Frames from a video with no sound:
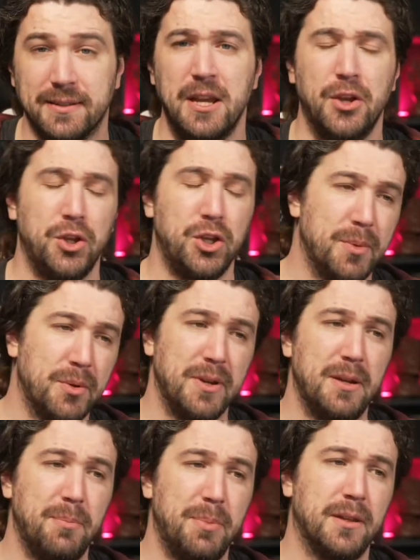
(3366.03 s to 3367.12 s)
Human
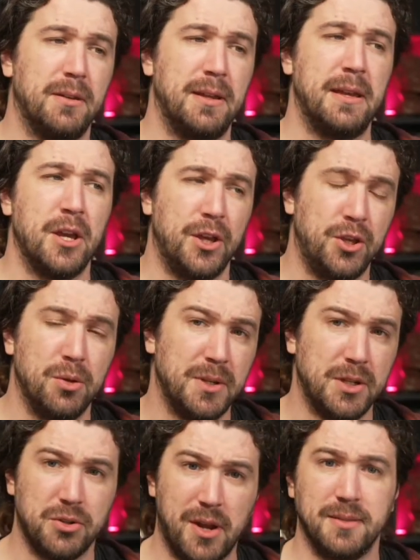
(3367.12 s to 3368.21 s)
readability, human
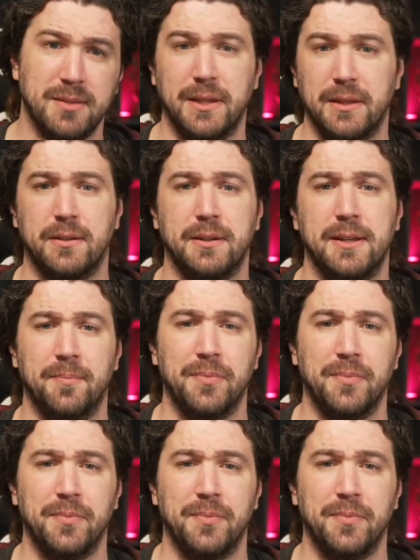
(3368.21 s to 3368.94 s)
addressability.